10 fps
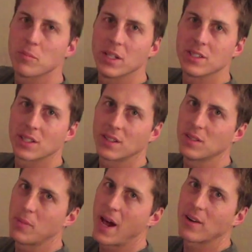pinching
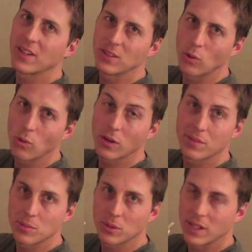the battery door
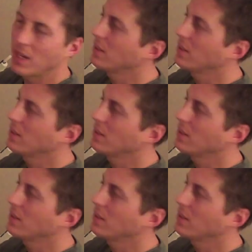if you put that in